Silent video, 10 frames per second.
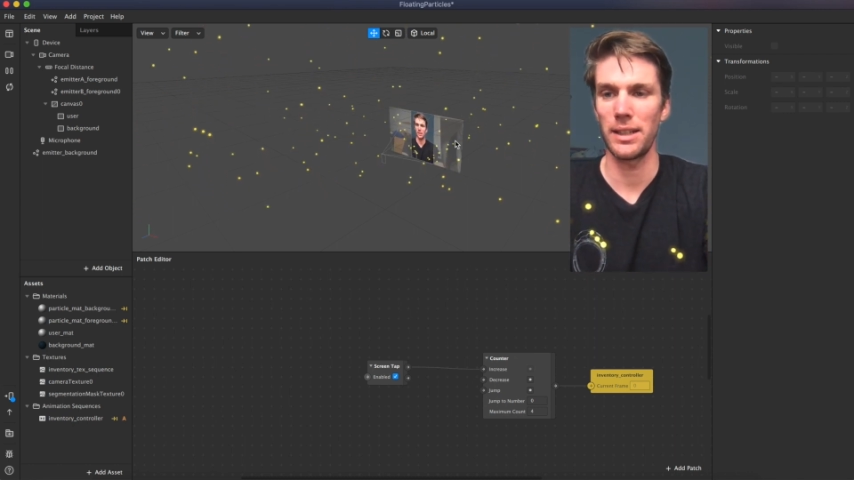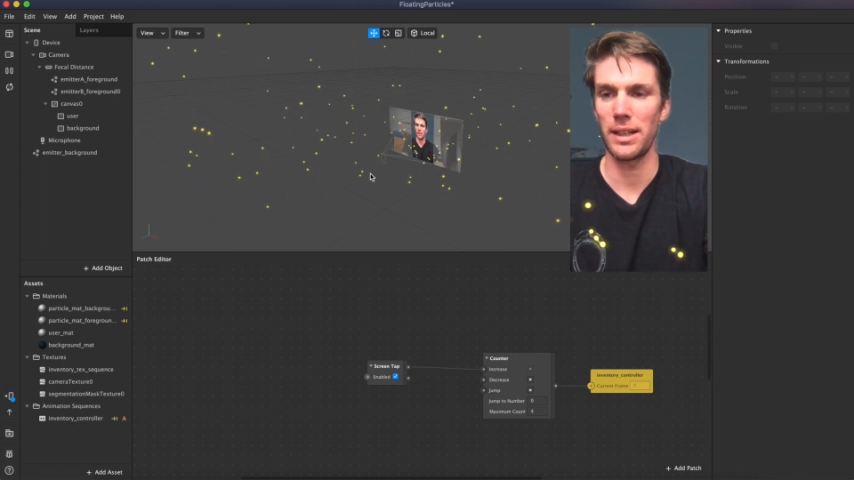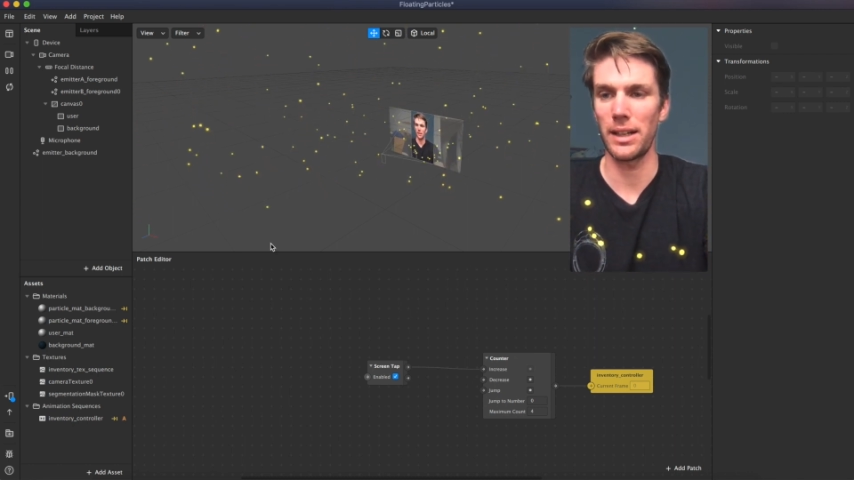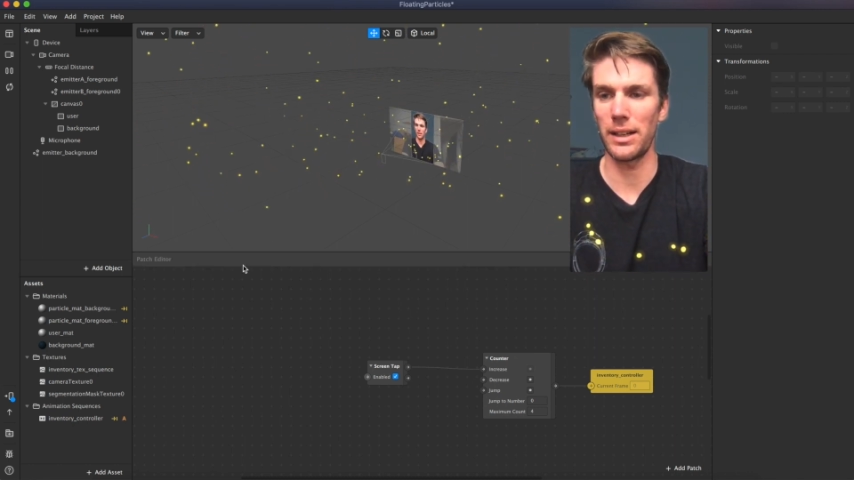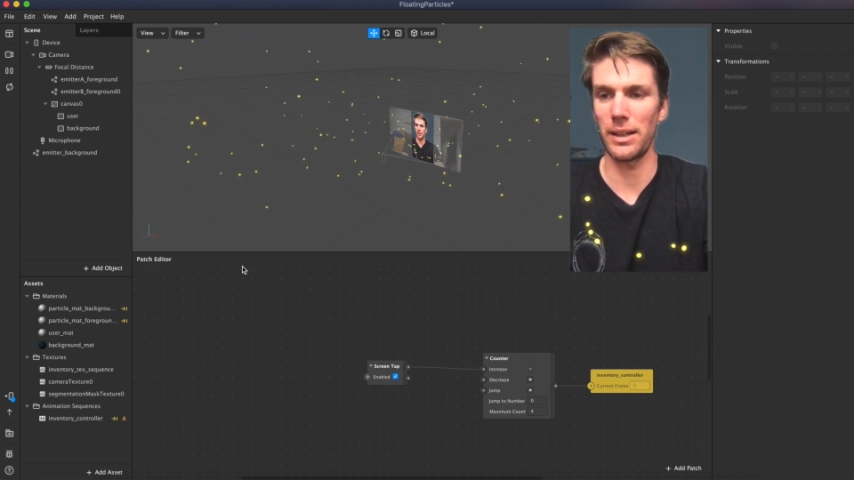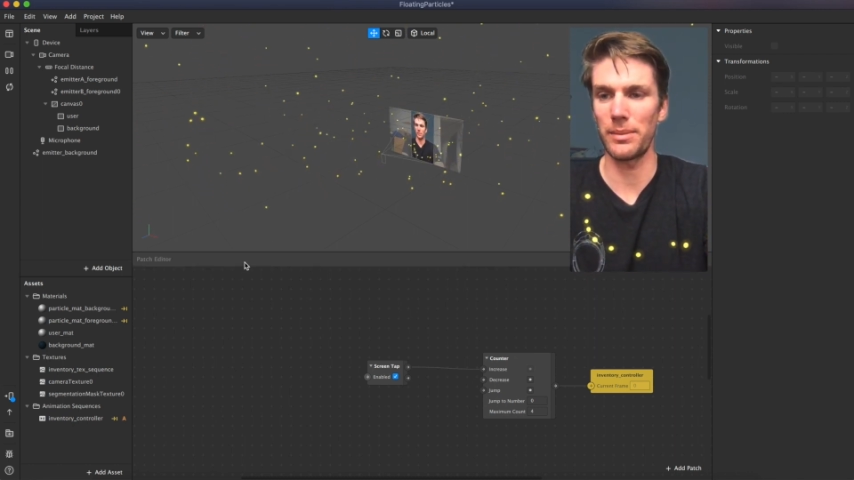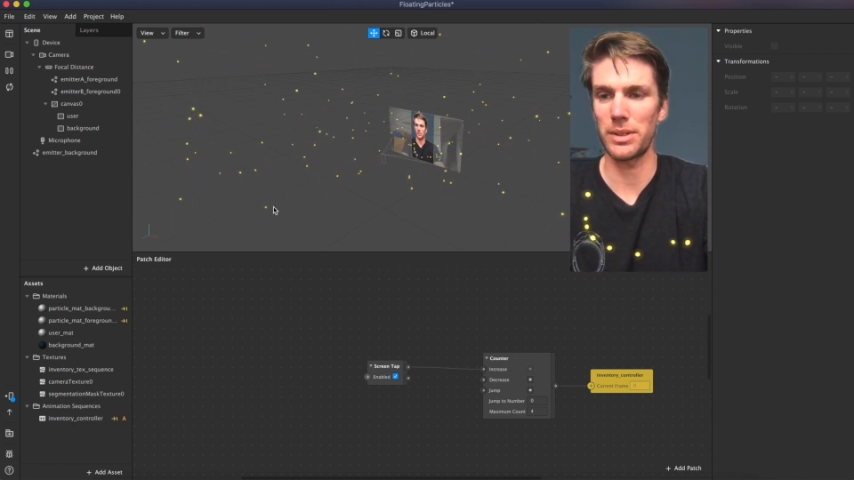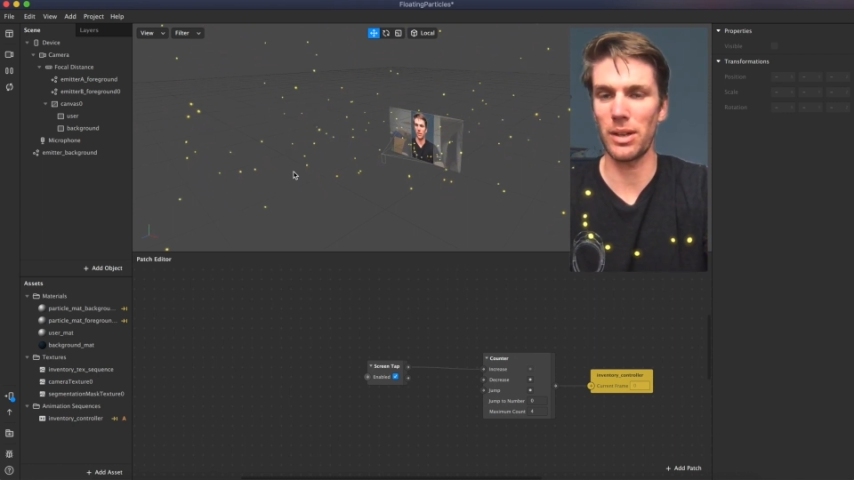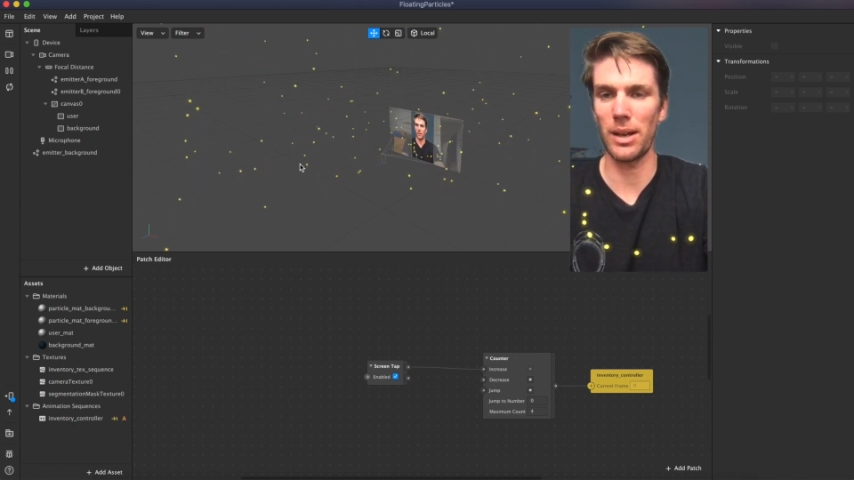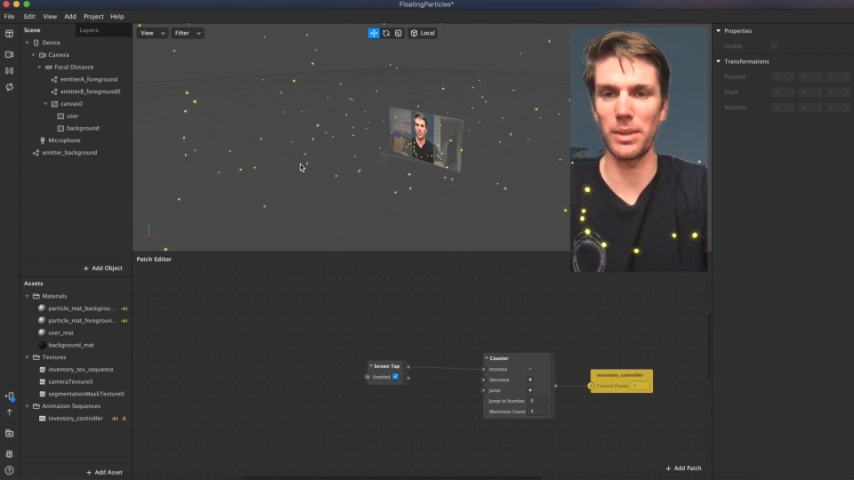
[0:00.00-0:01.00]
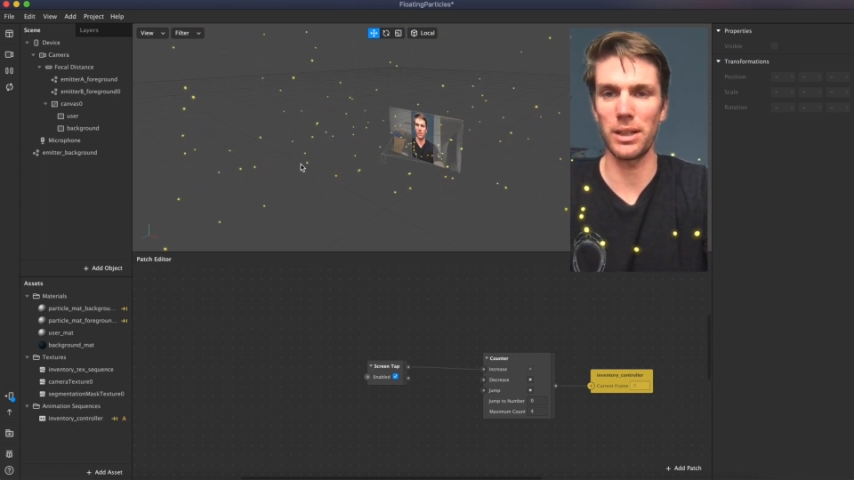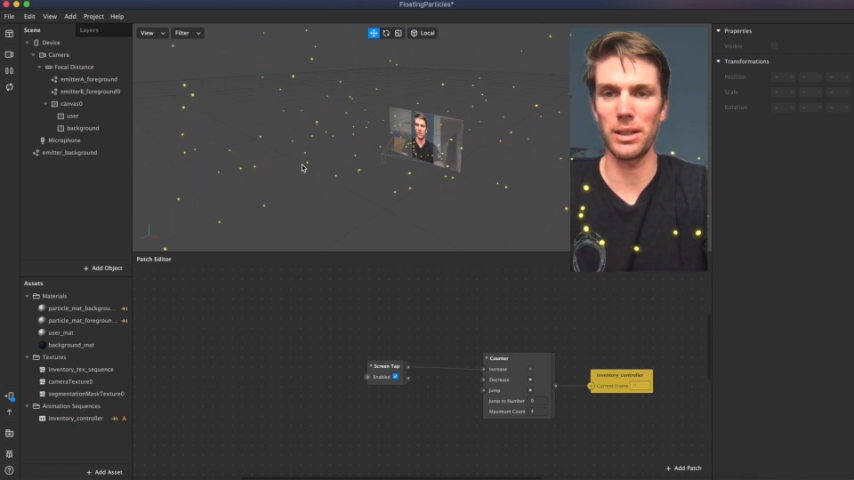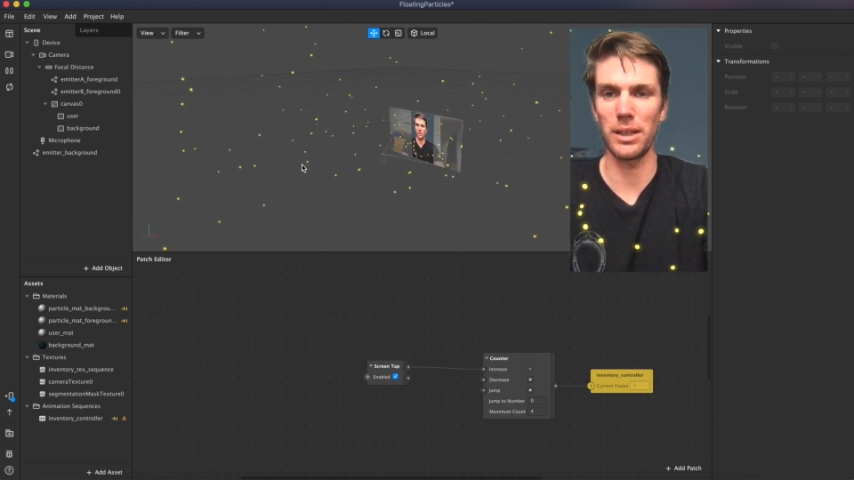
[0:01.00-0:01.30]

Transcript: So I'm going